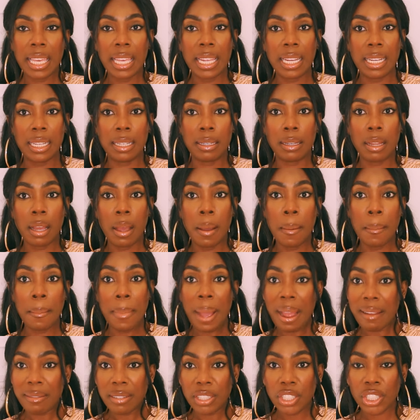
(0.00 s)
in uh,
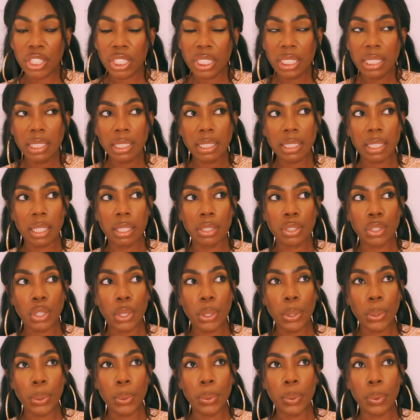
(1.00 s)
marriages.
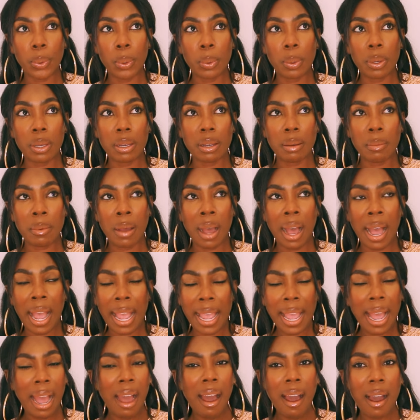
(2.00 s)
So
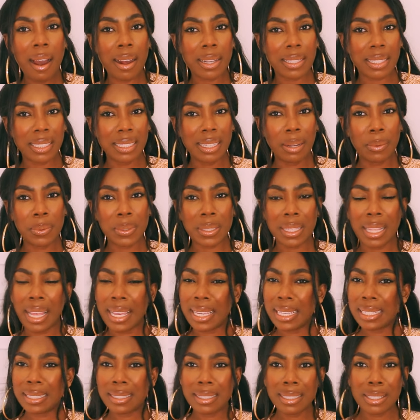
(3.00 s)
I asked and I was
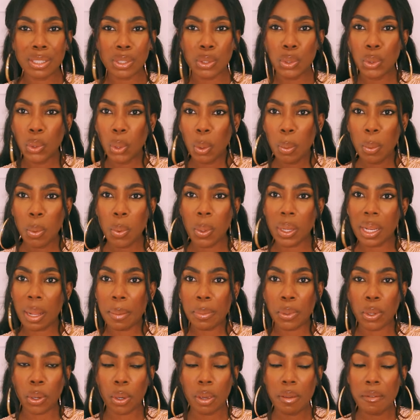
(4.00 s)
like, is this normal what
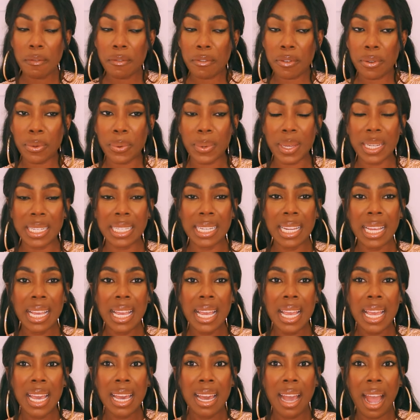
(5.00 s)
I'm going through? And
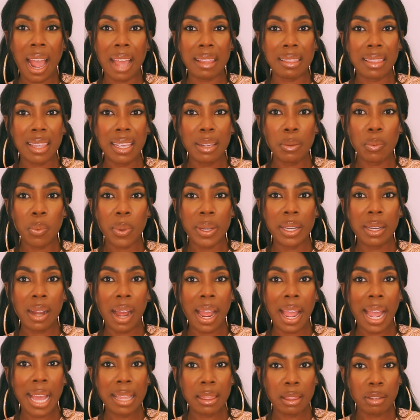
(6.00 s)
I think when
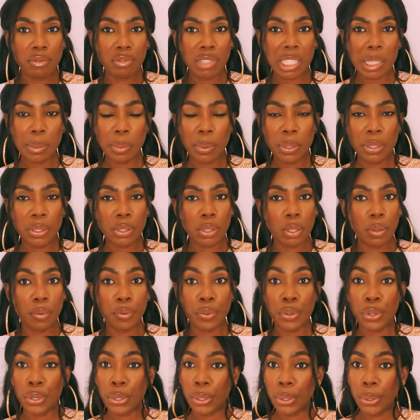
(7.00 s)
I had the response
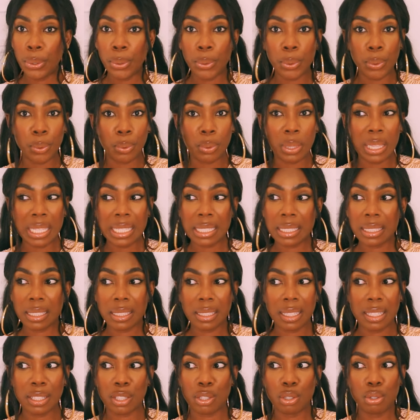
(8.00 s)
of, no,
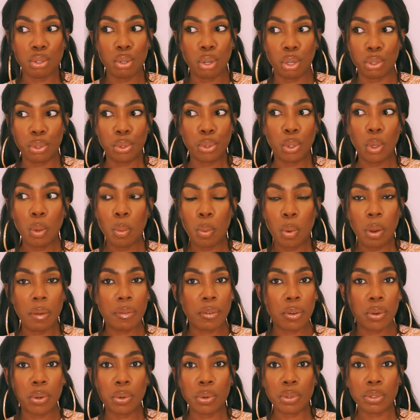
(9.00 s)
this is not normal,
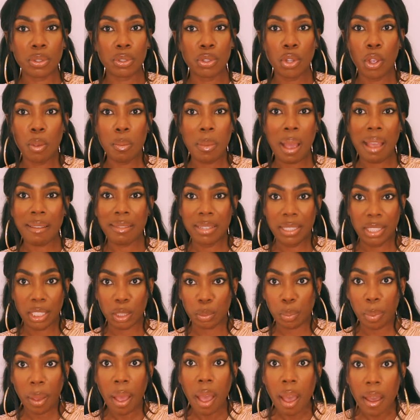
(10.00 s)
of course, no marriage
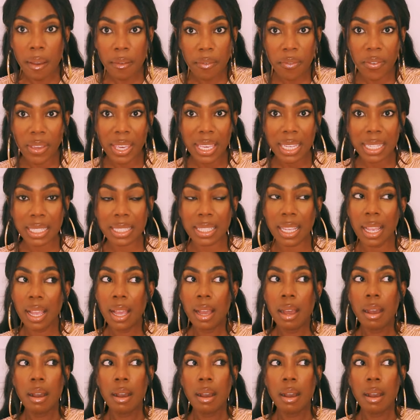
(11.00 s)
is perfect.